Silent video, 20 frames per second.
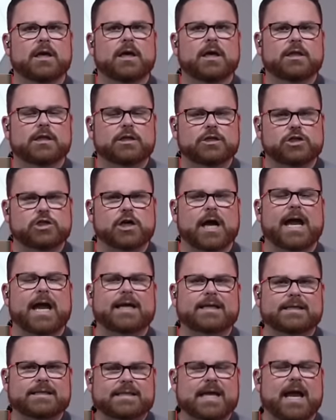the
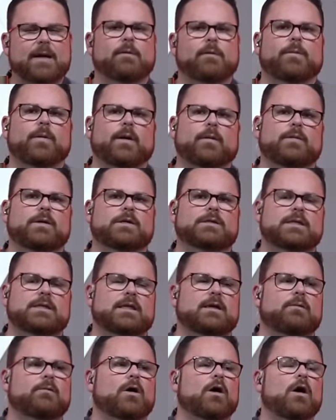giant Cyberpunk PC
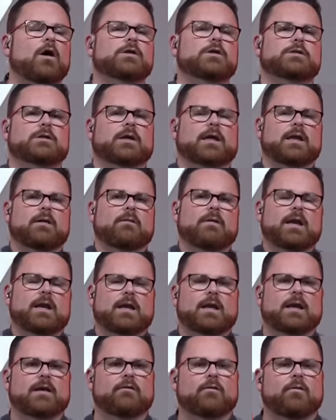that we're also getting ready
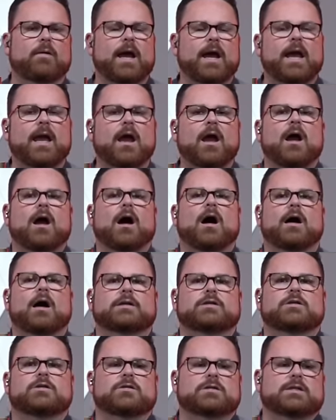to give away on
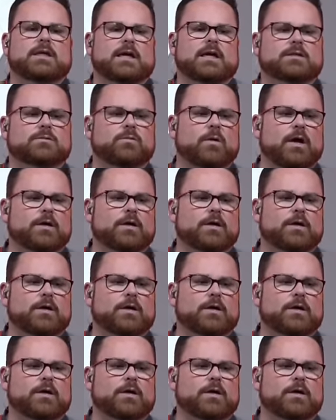Tuesday as well.